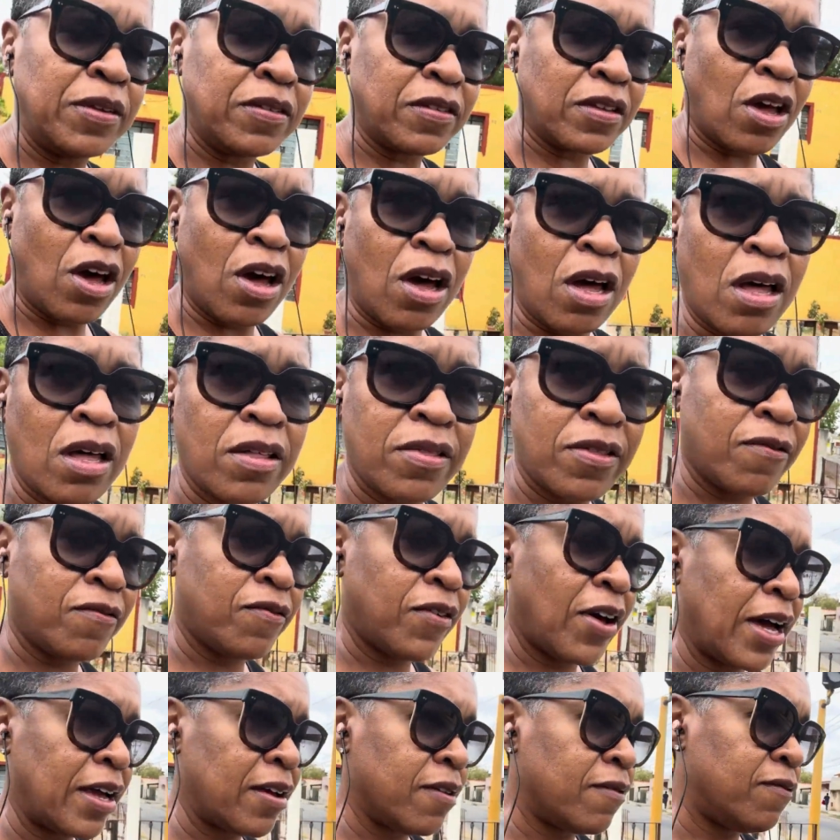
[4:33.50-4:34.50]
is called the
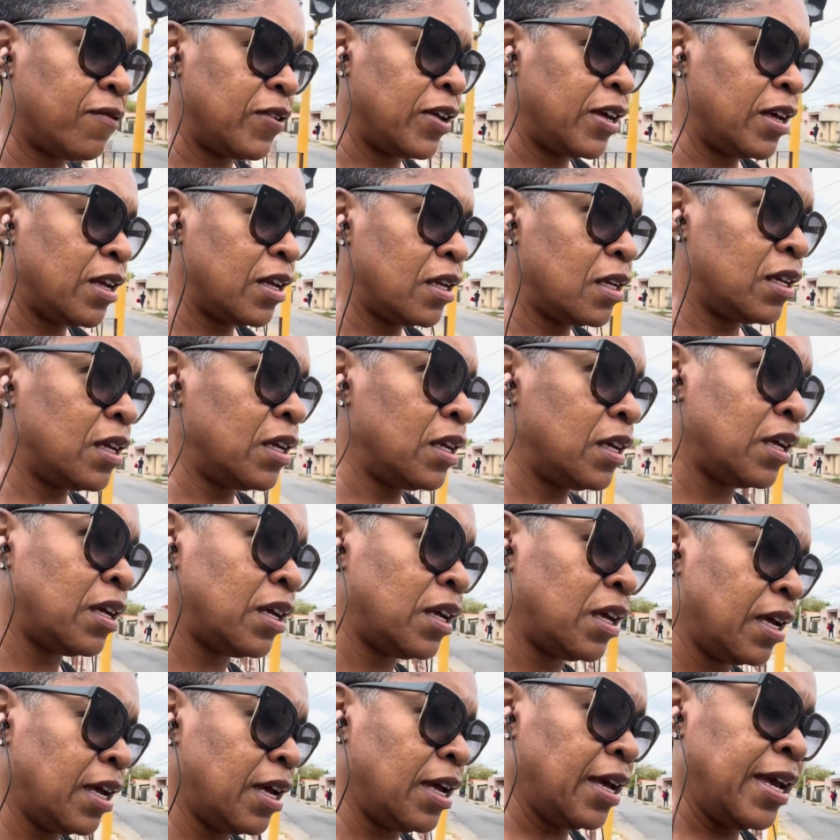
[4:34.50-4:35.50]
Via Ven.
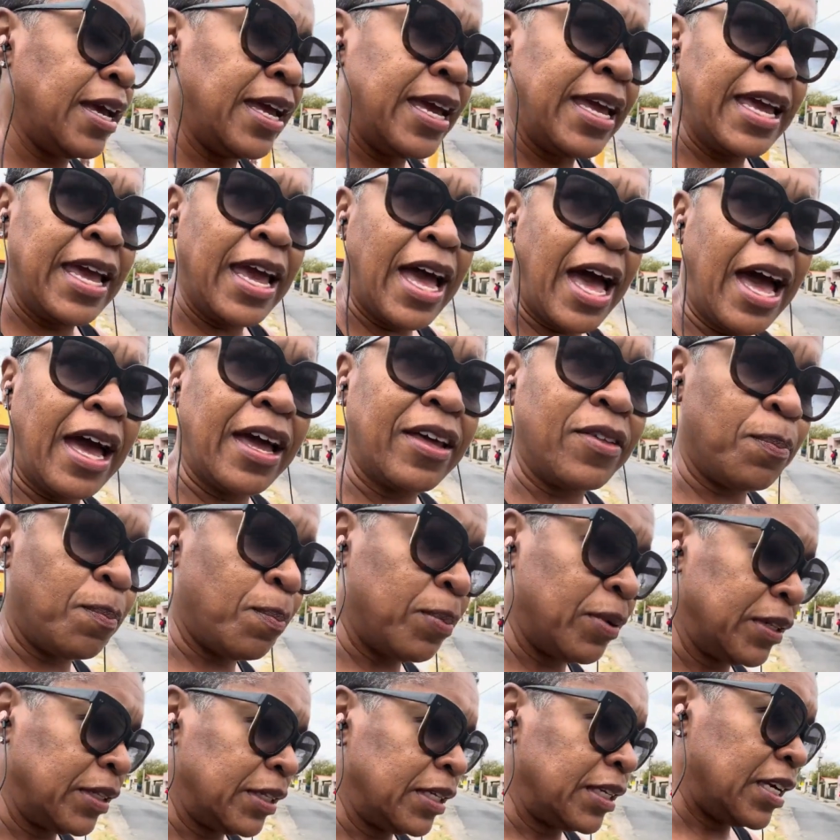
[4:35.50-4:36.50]
I
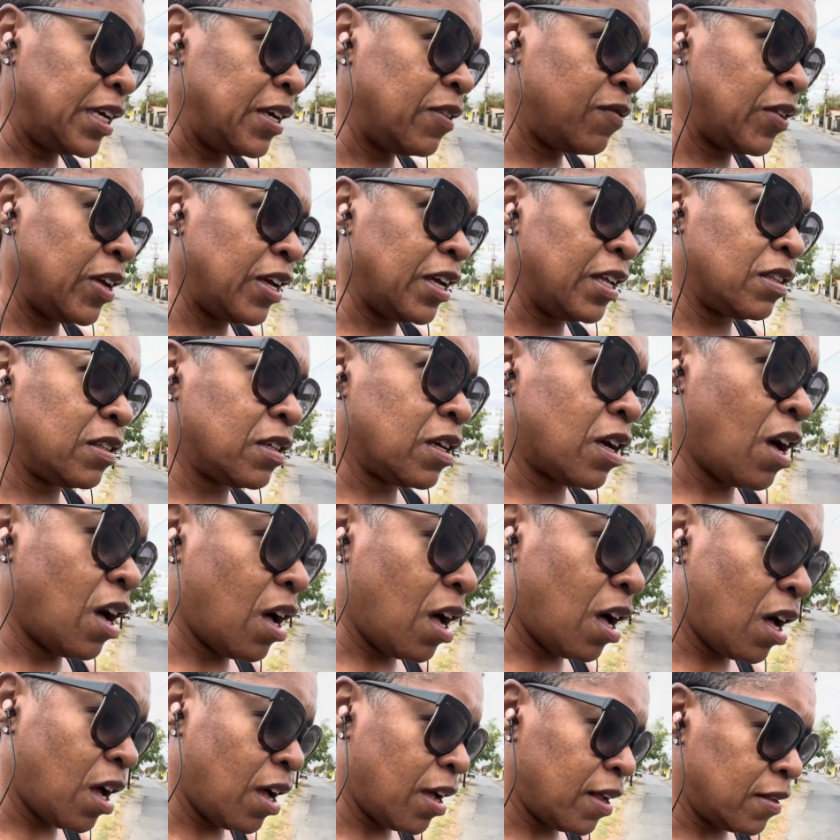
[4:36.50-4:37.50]
believe it
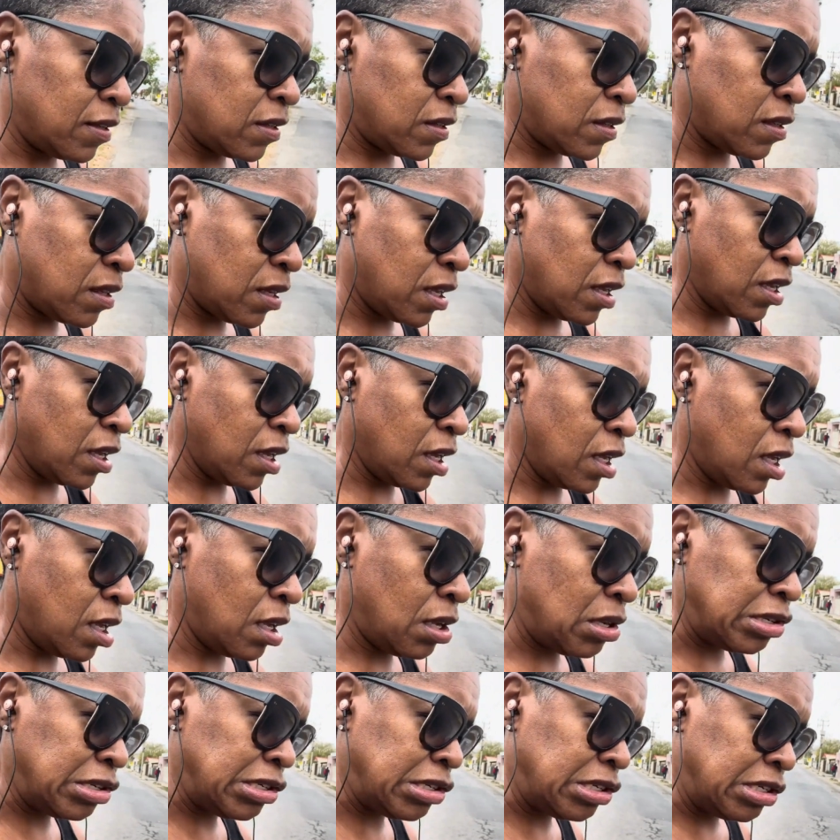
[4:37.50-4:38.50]
cost,
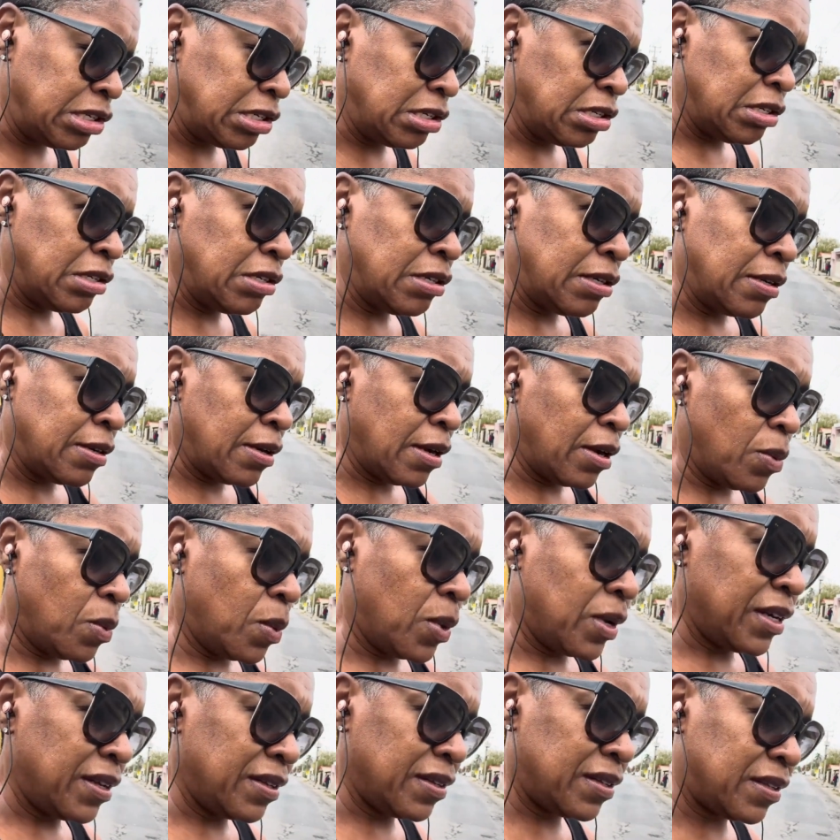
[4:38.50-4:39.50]
I
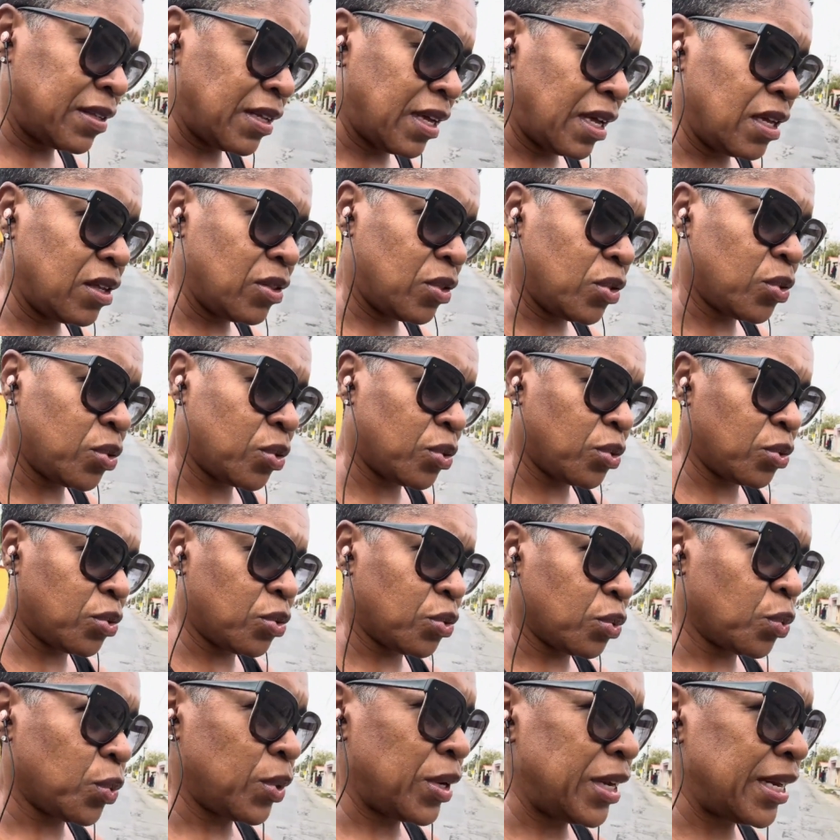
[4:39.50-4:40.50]
want to say
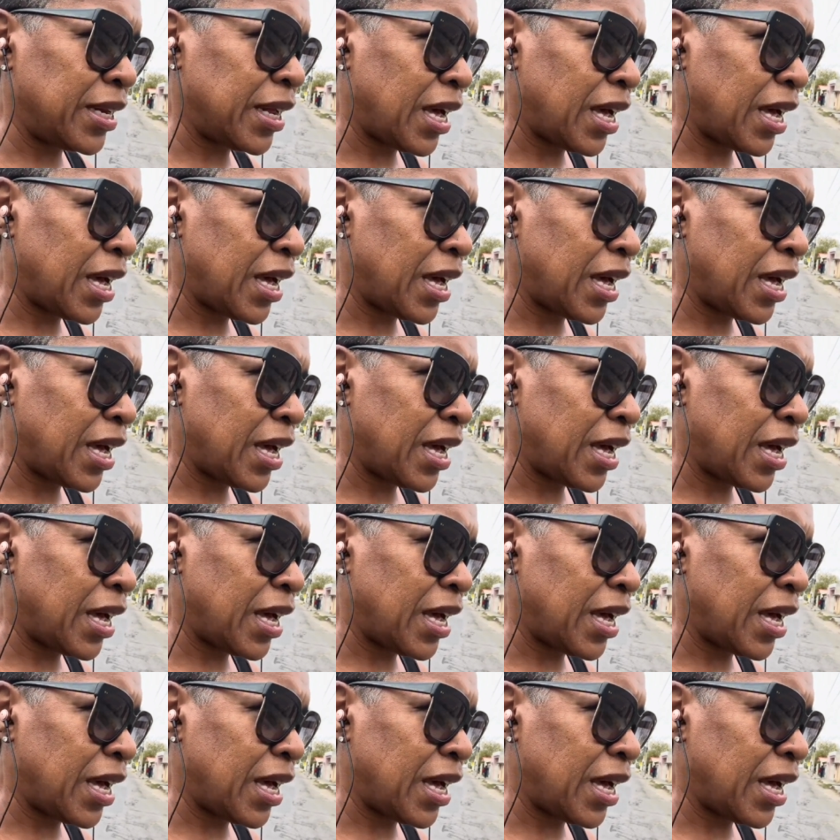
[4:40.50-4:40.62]
$3